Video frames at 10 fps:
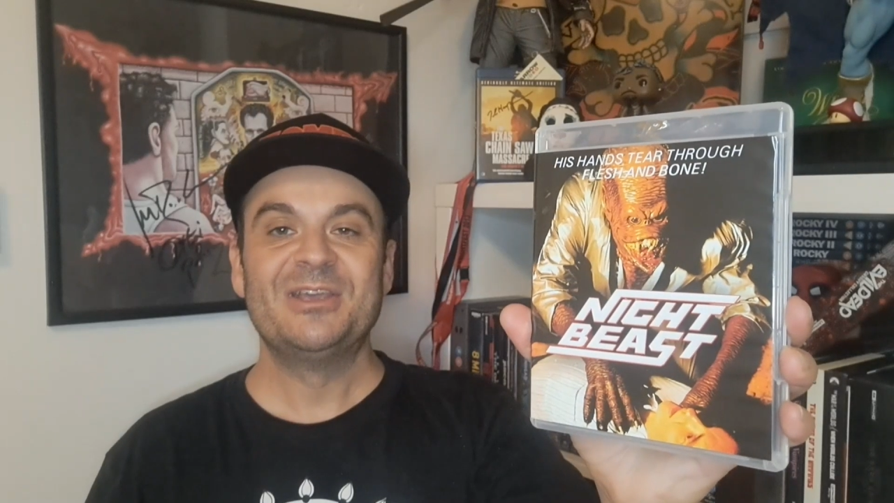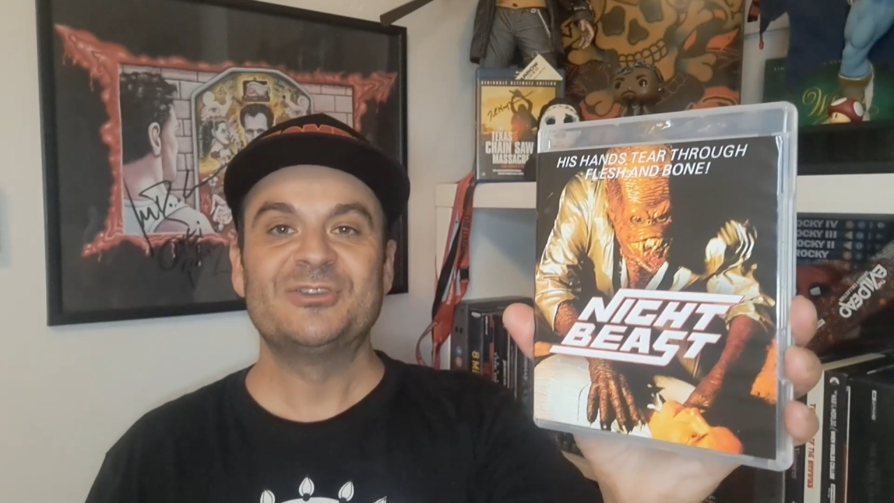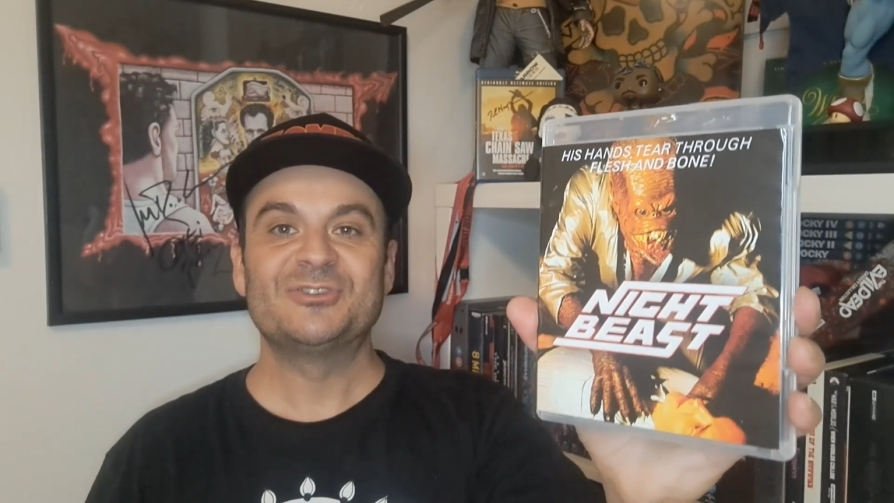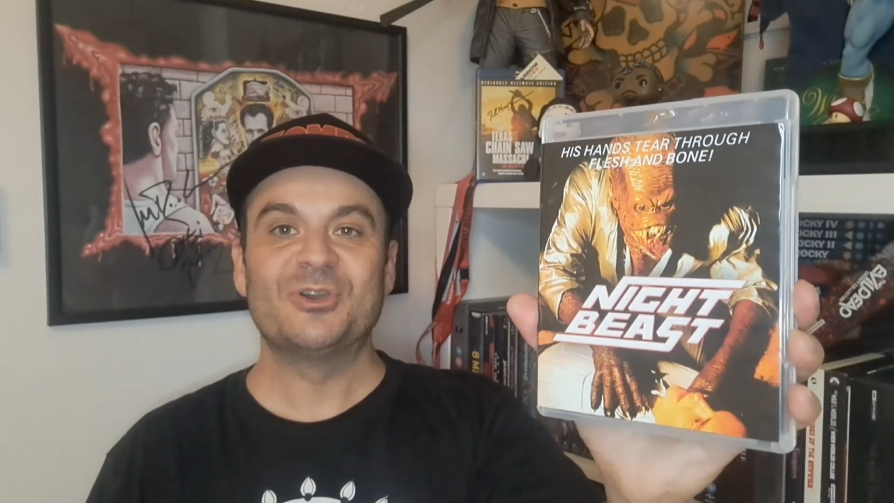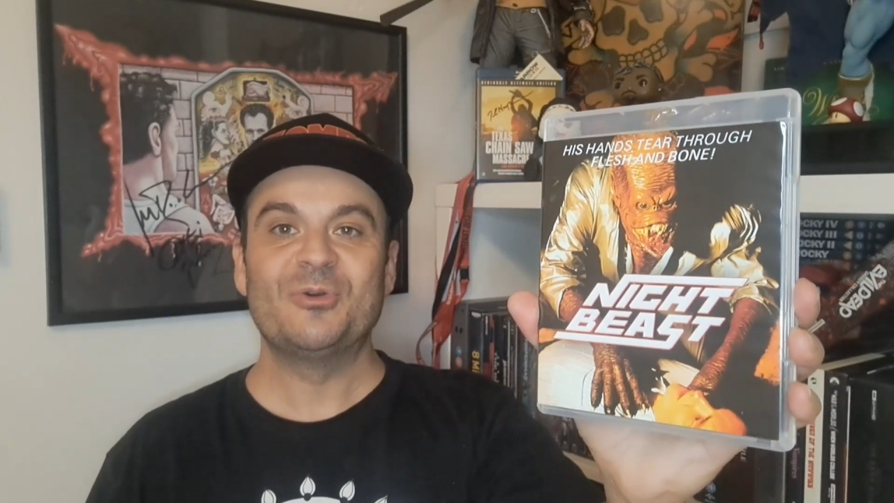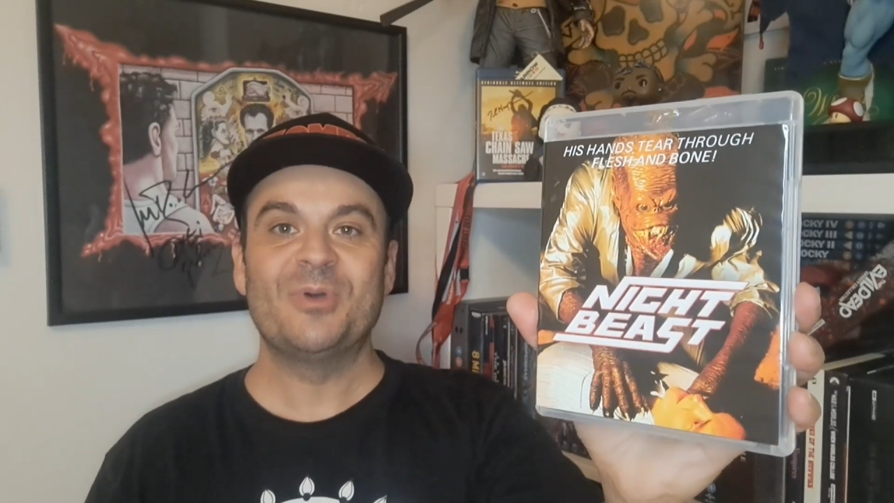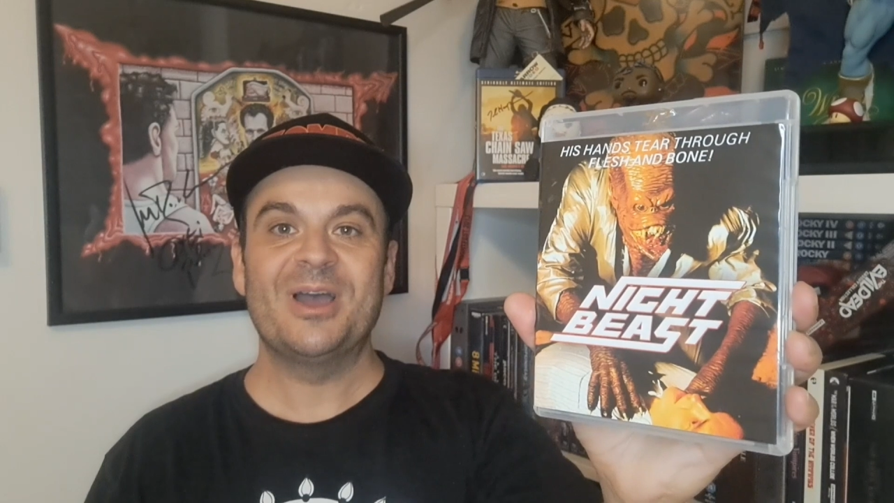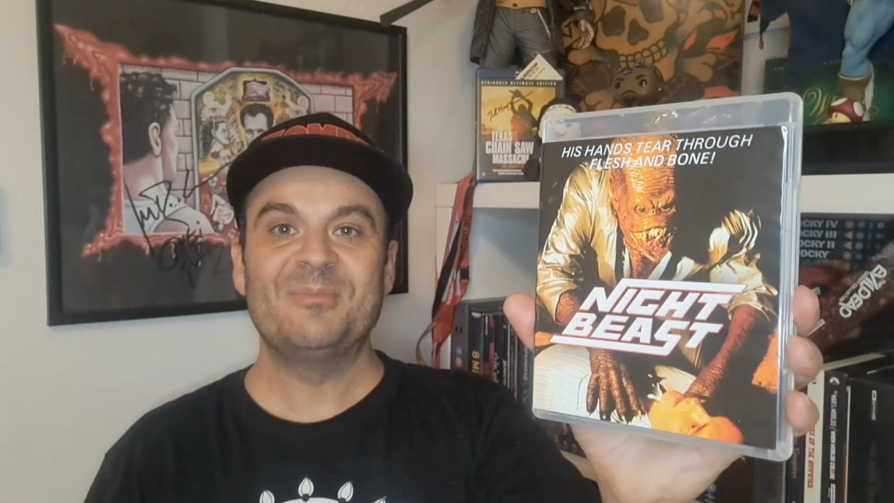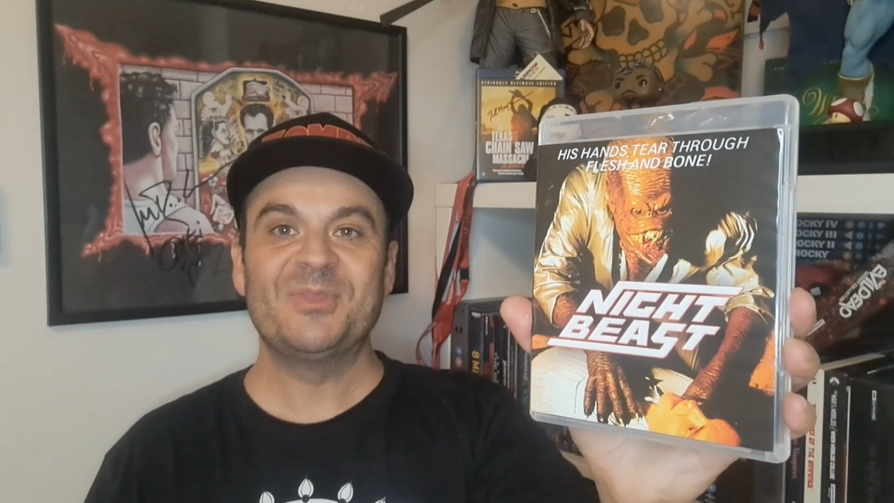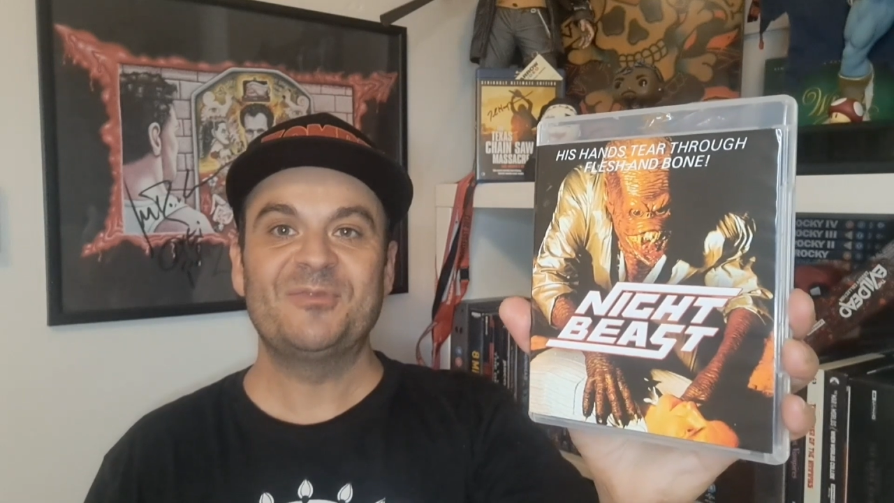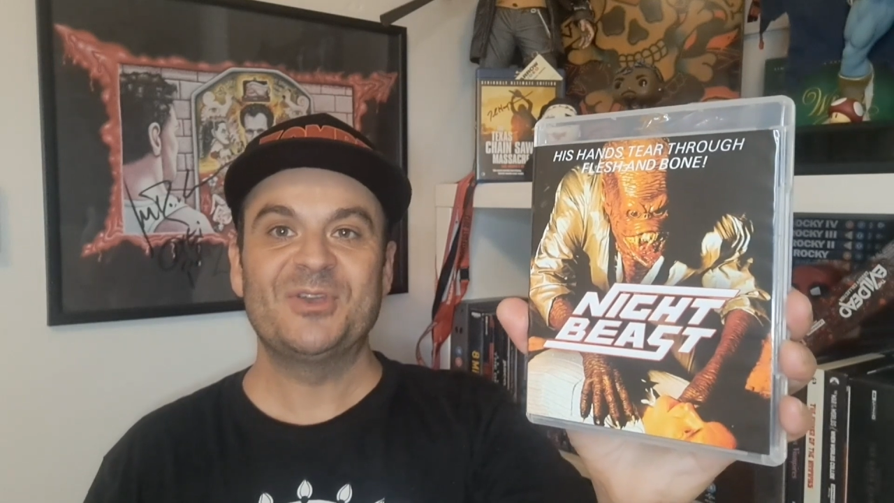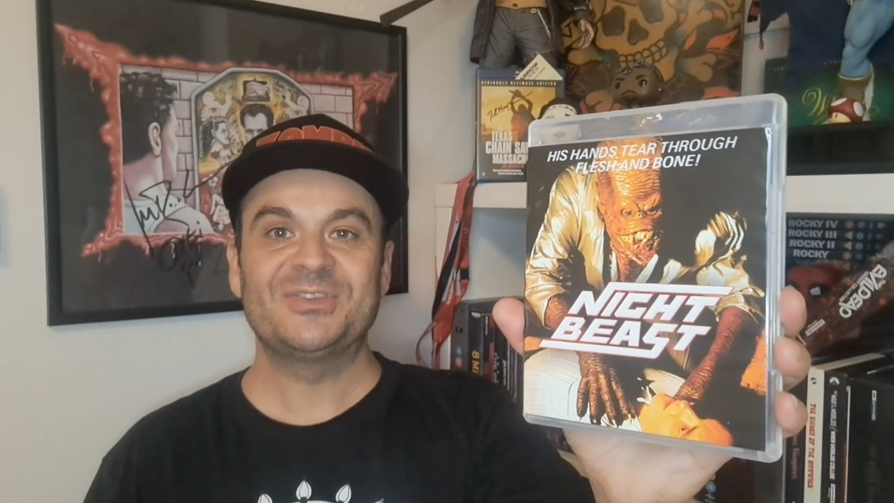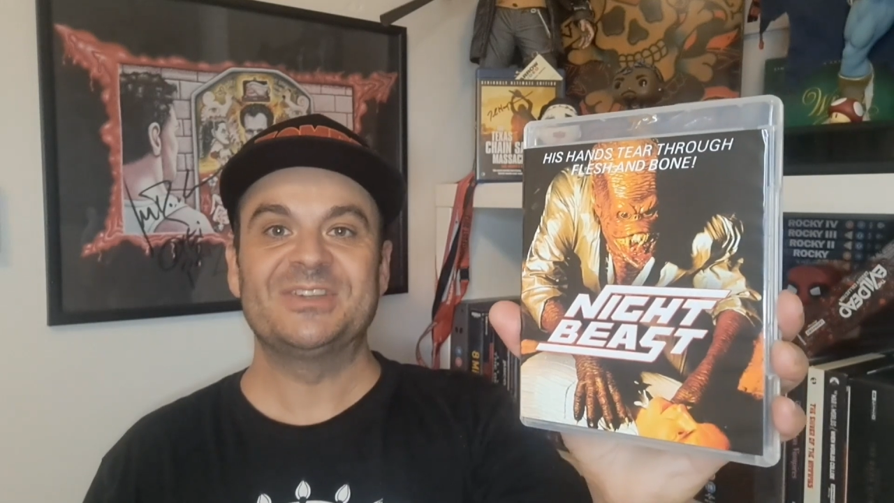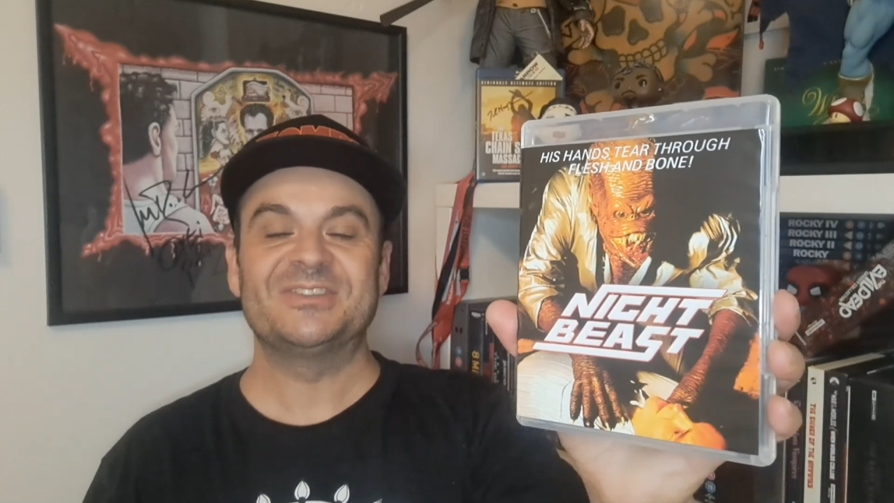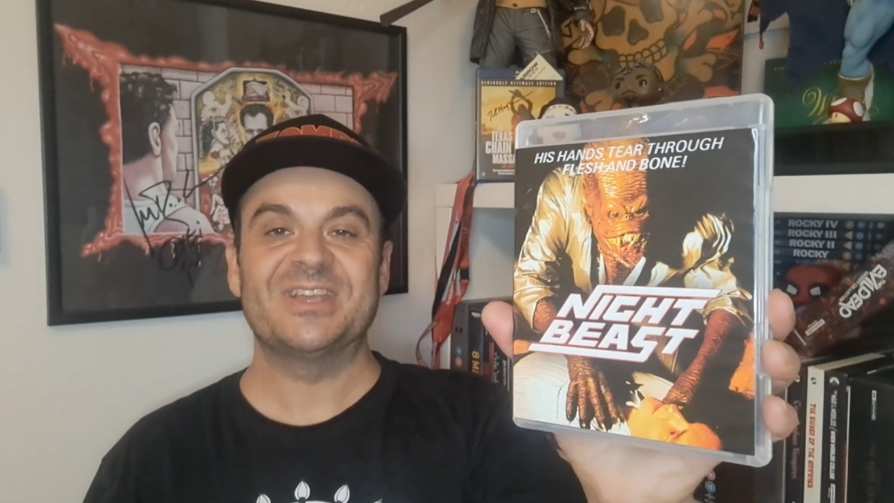So the first
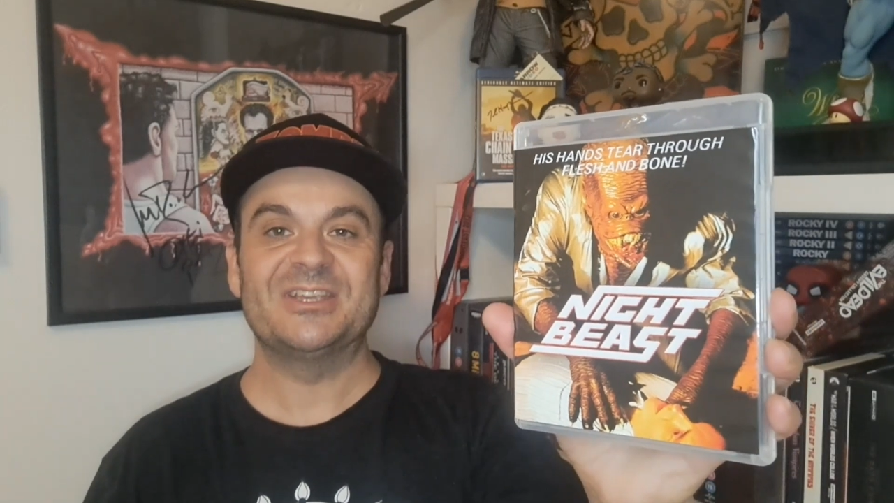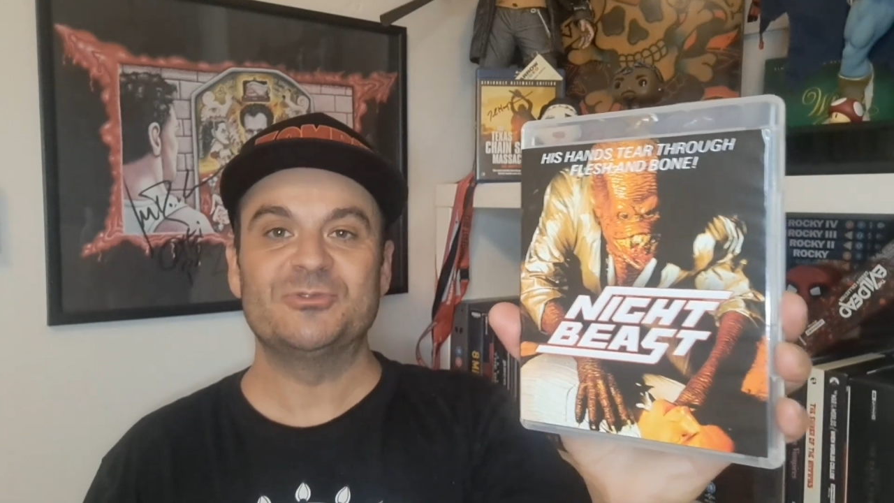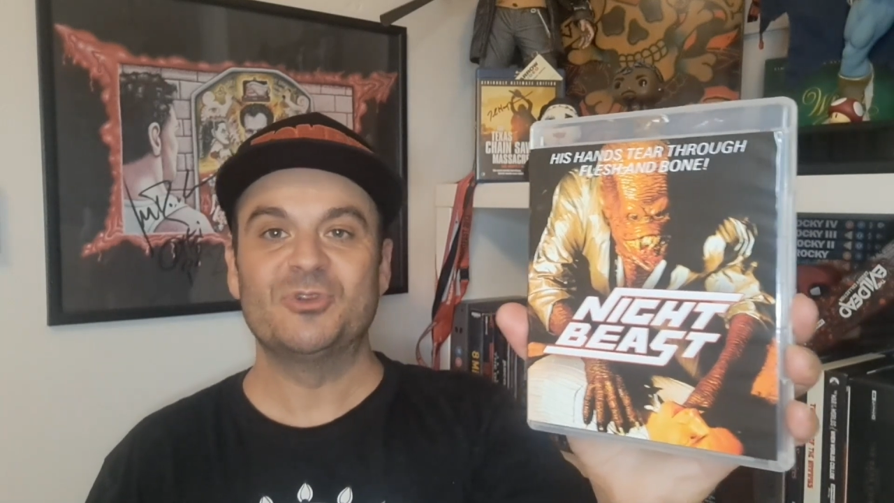thing to say is,